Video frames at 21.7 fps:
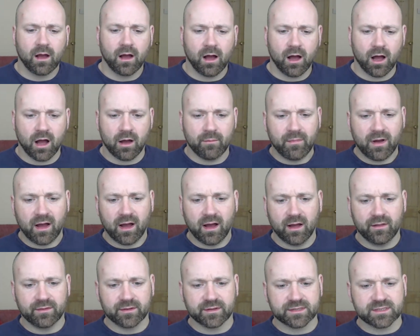and
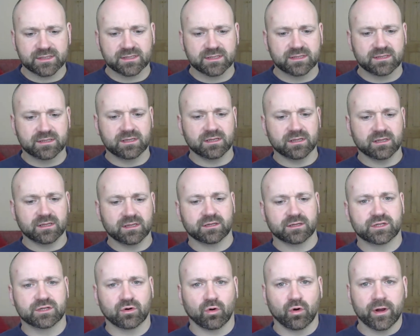
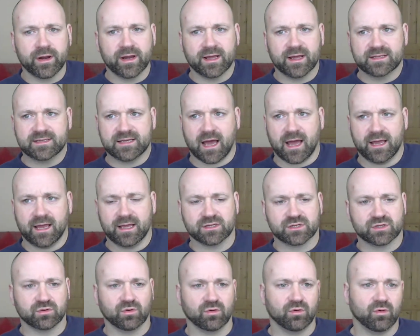the joining
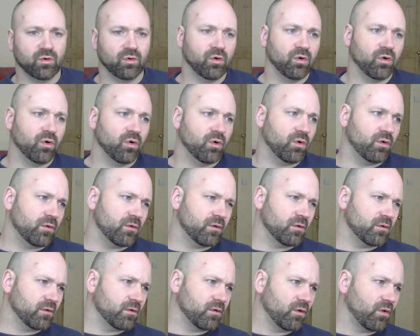dates, or
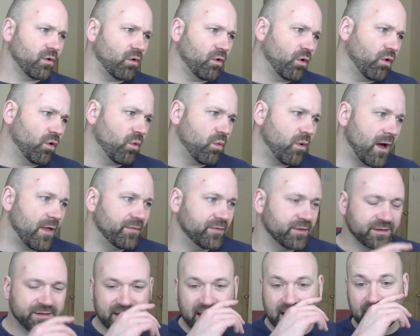when
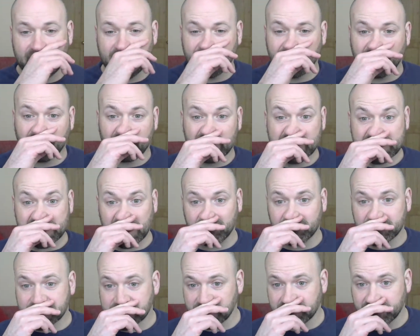the date of
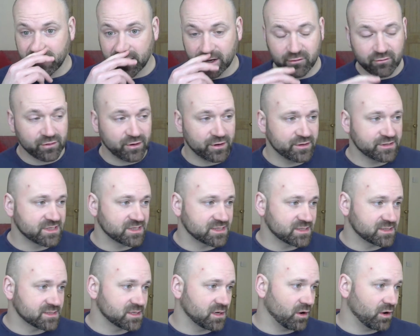resumption of their cruises
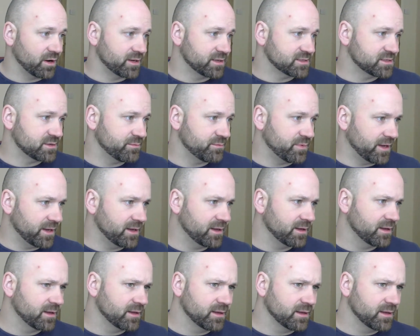is likely to be.